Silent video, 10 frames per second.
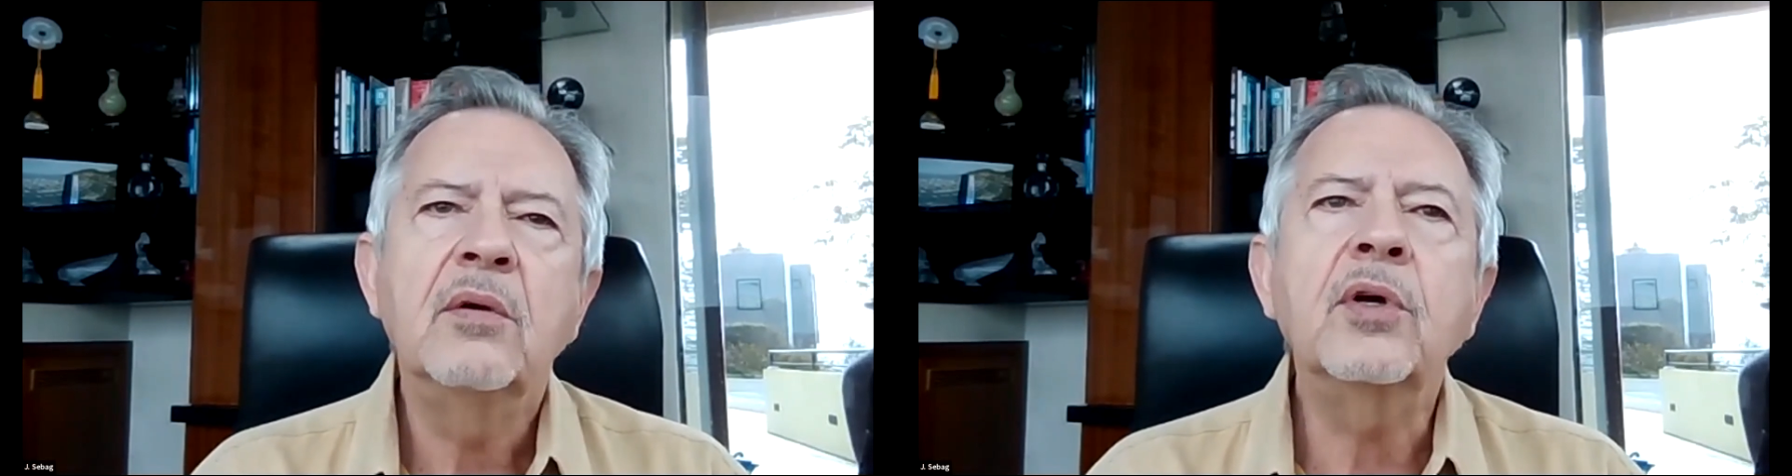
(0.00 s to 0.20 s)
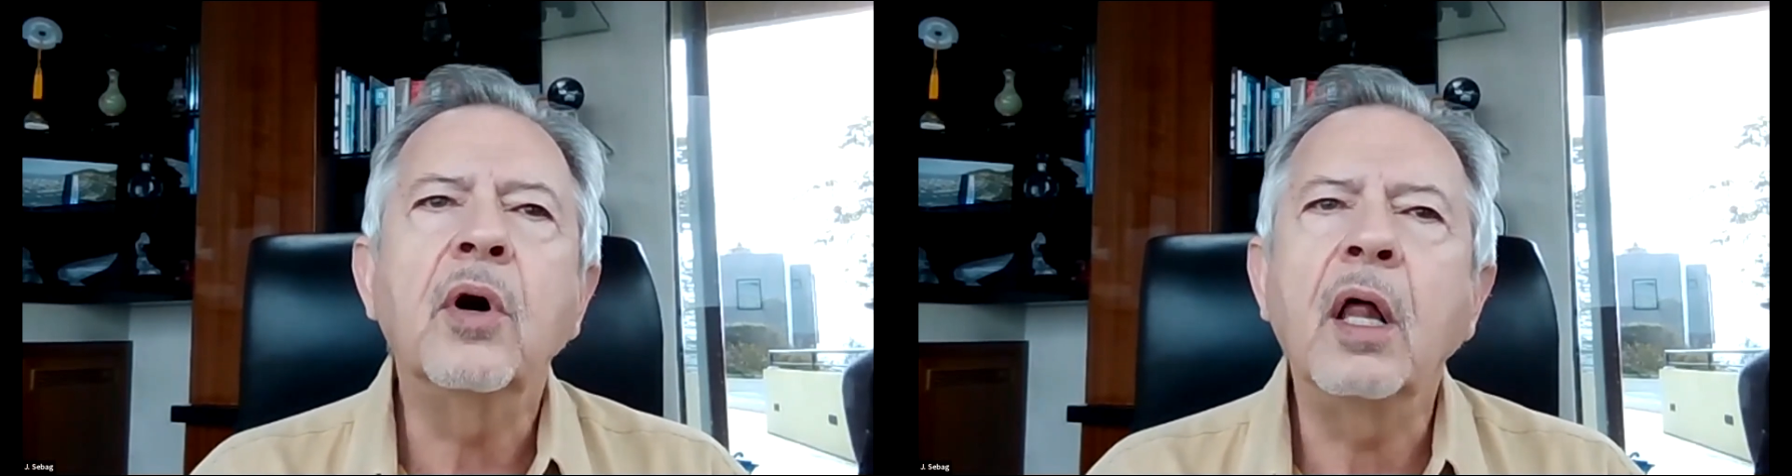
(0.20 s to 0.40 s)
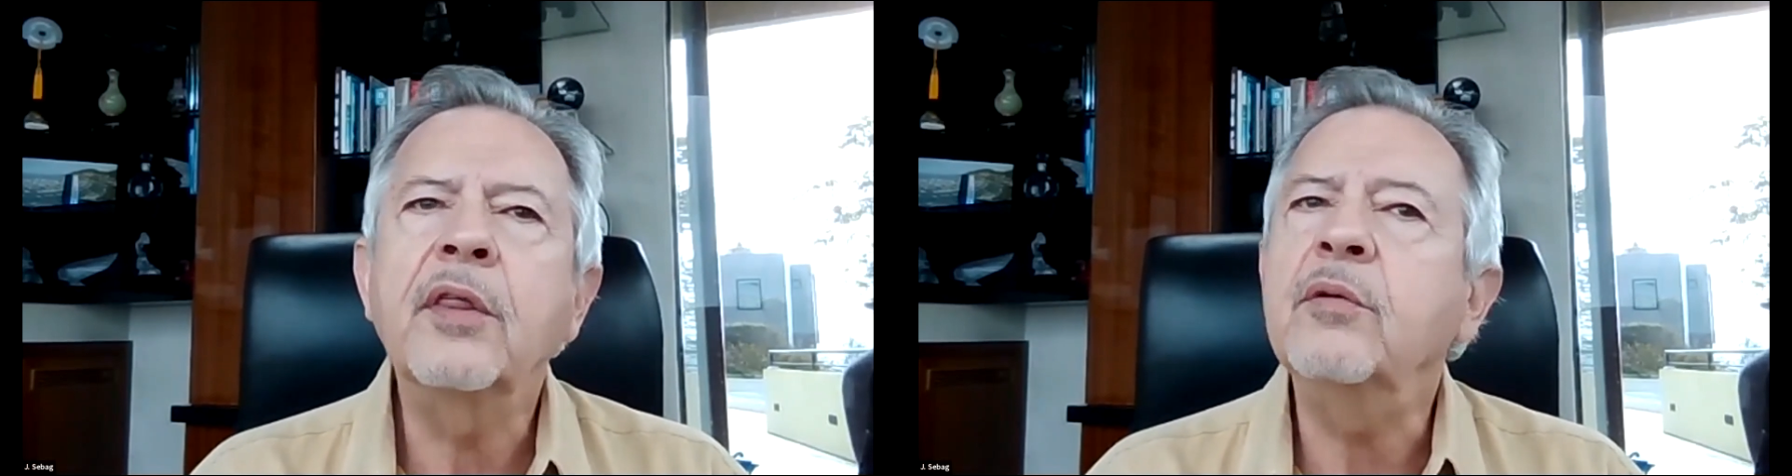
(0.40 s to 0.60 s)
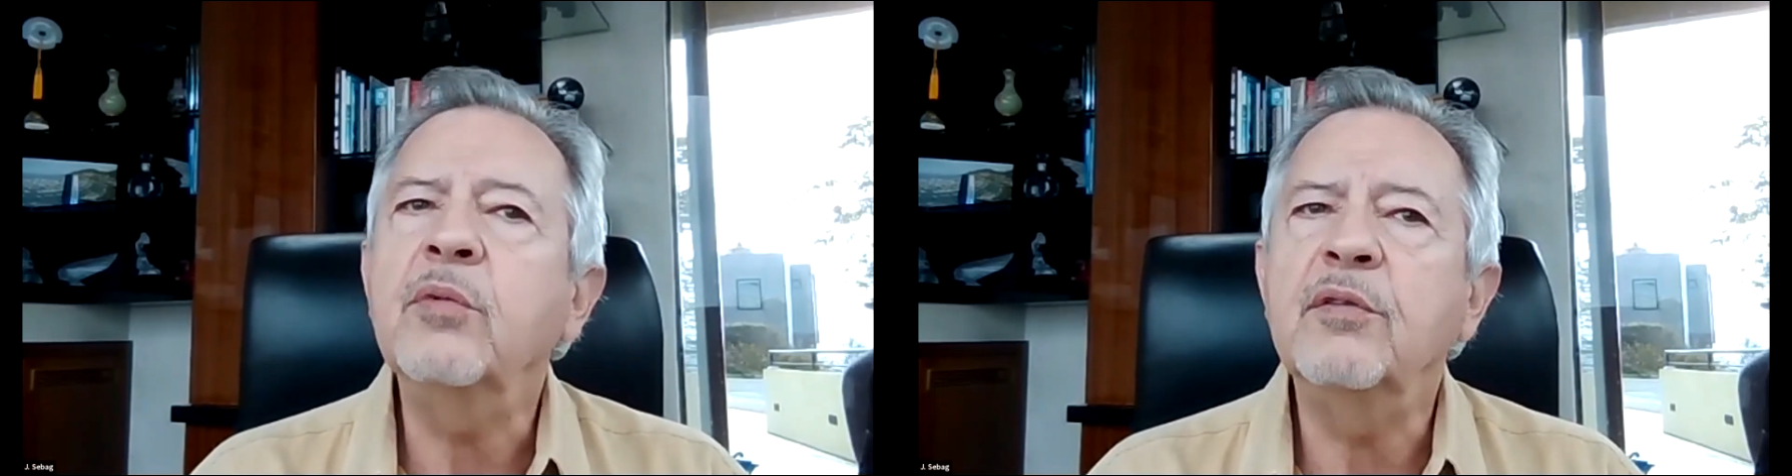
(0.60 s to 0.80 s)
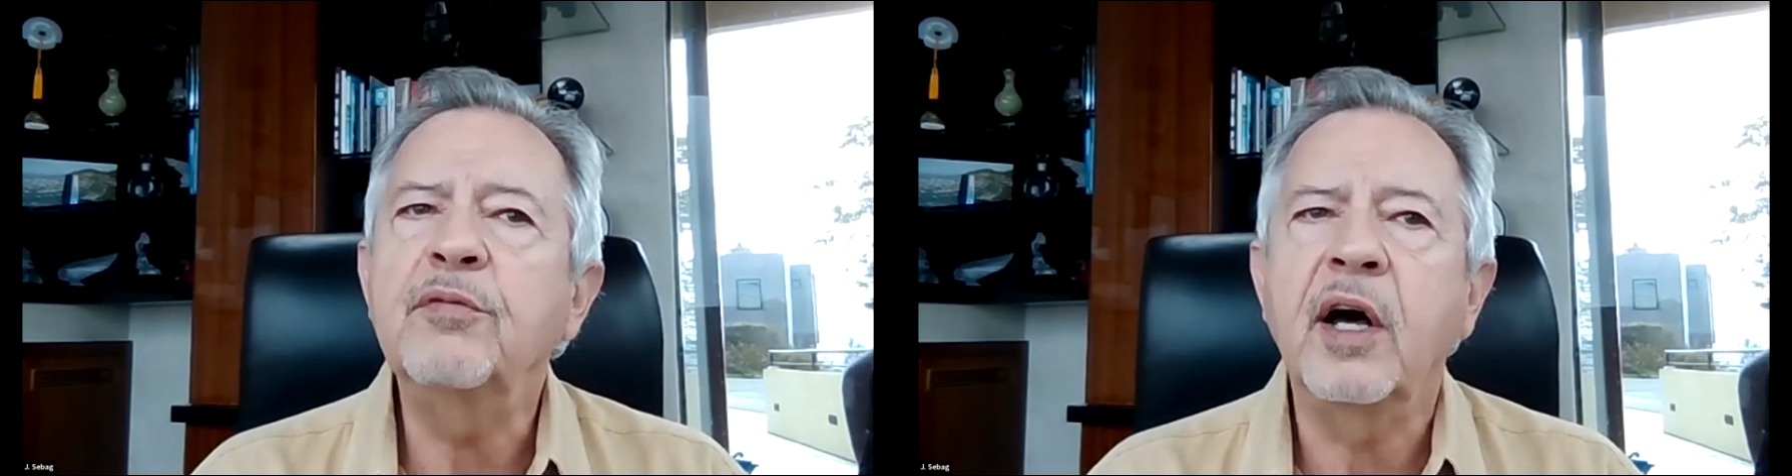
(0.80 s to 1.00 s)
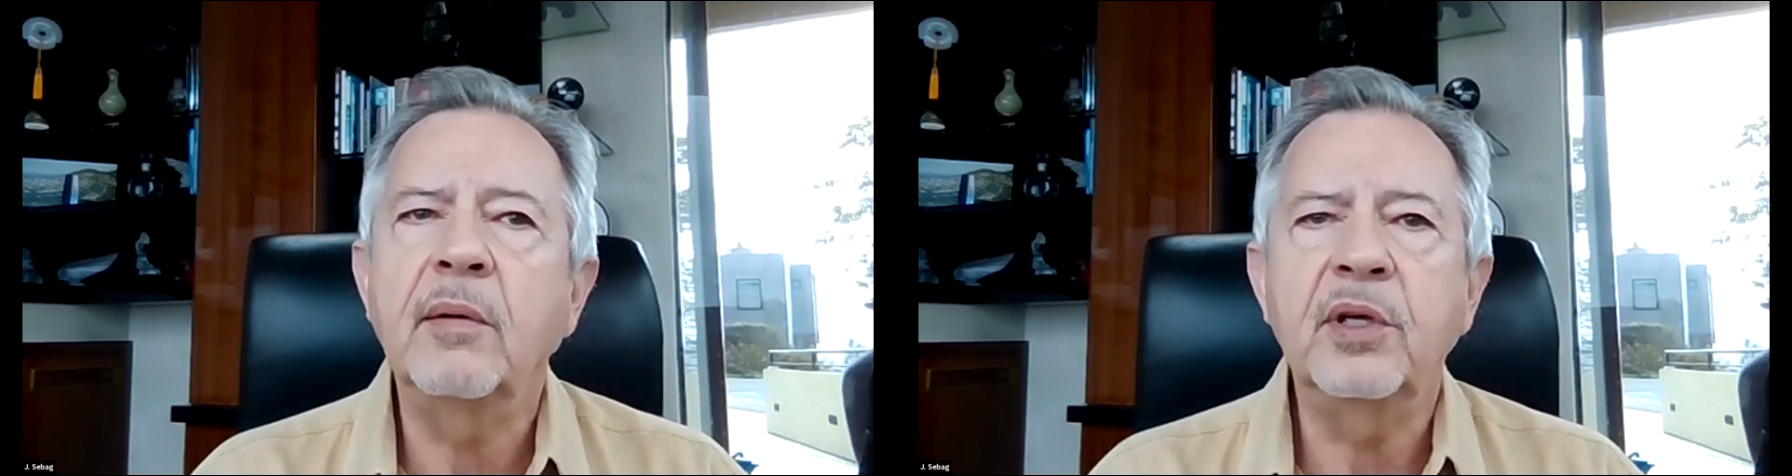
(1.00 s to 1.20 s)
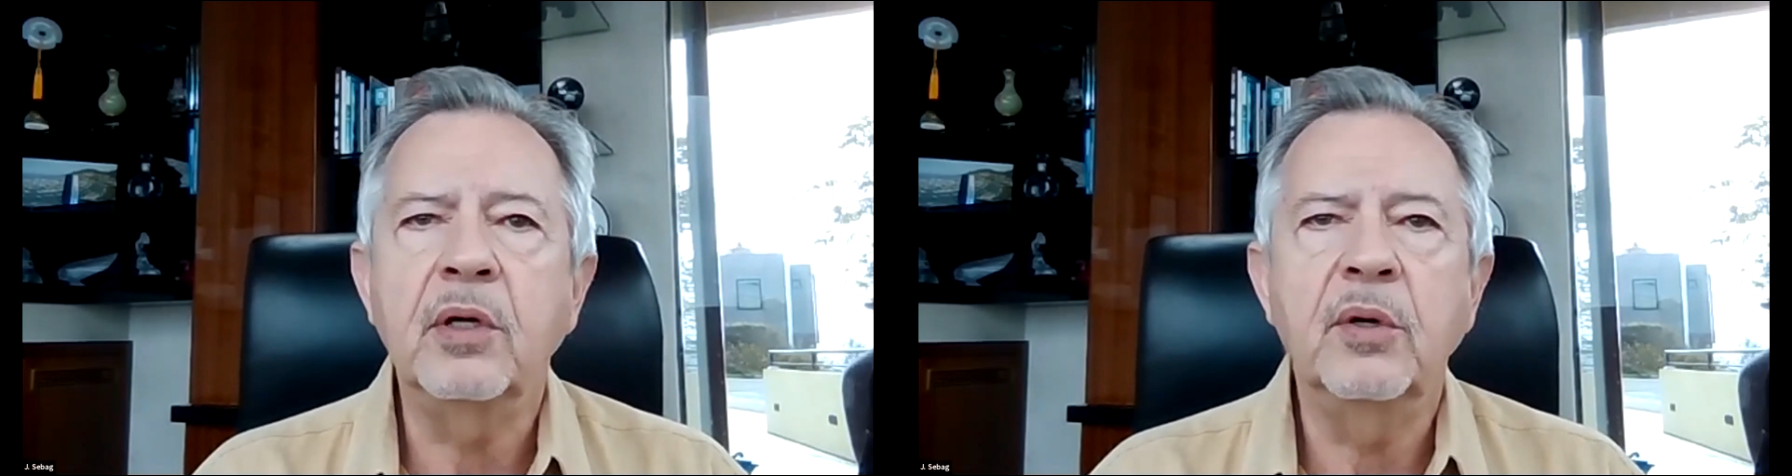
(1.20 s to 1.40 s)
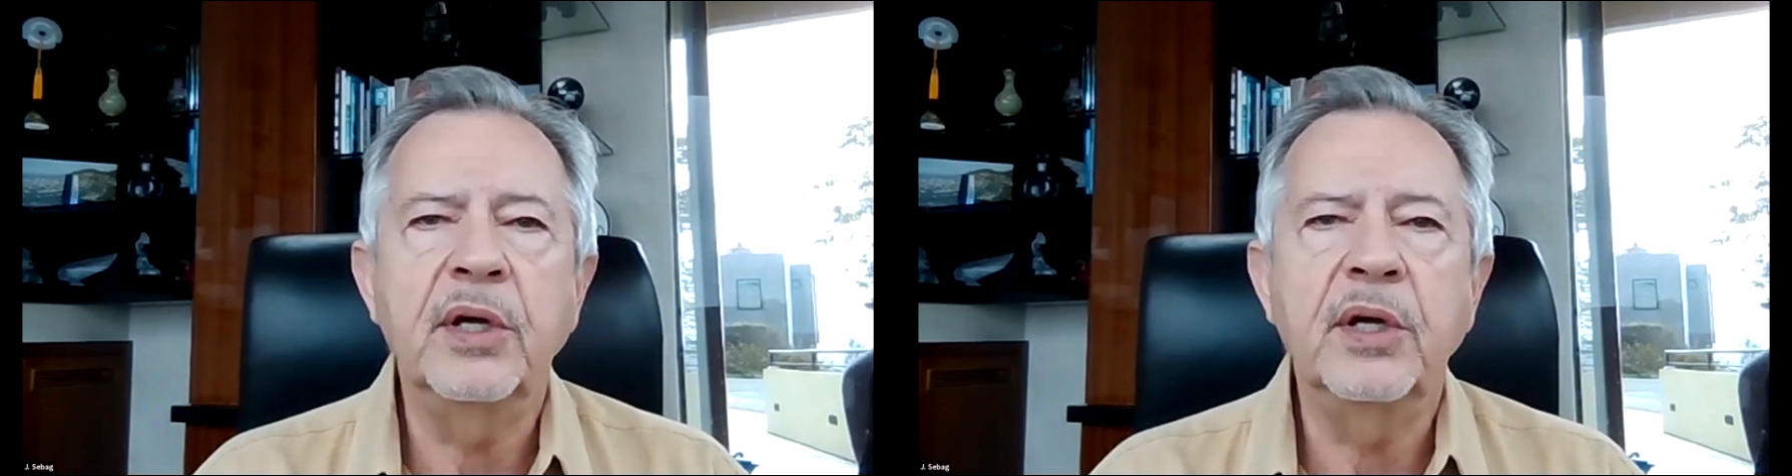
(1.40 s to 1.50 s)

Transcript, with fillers: Recall then when Fabio